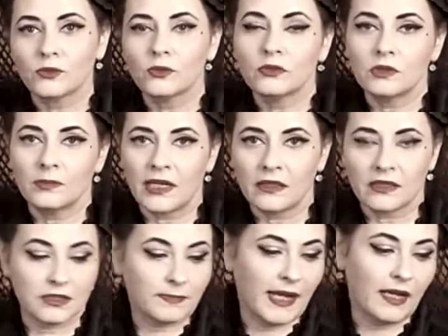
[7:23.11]
cool about
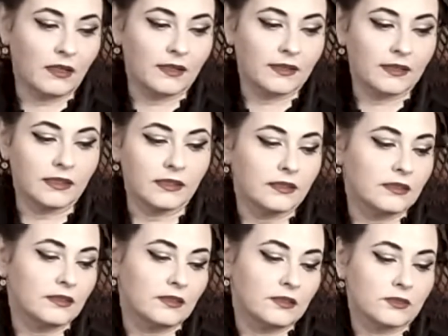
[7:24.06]
this palette
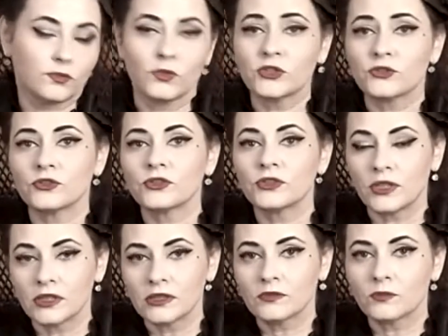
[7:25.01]
is once you're
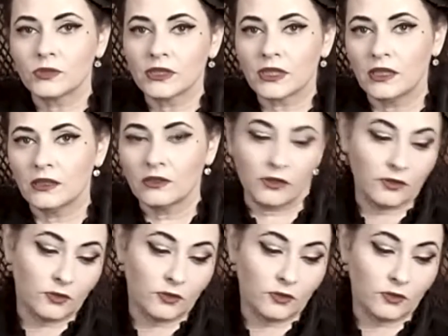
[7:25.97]
done with a color,